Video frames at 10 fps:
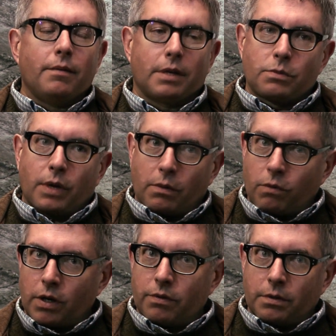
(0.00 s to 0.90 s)
Because when I
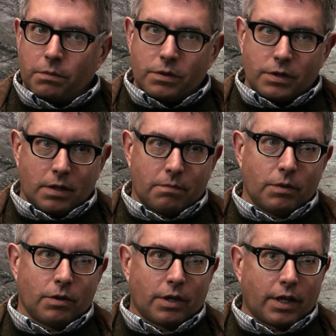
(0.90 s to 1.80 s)
work with a museum
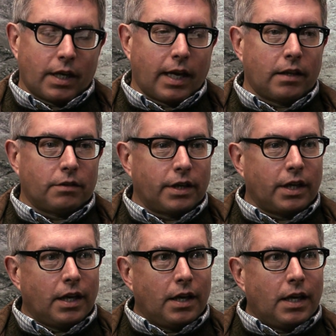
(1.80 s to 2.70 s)
or a gallery,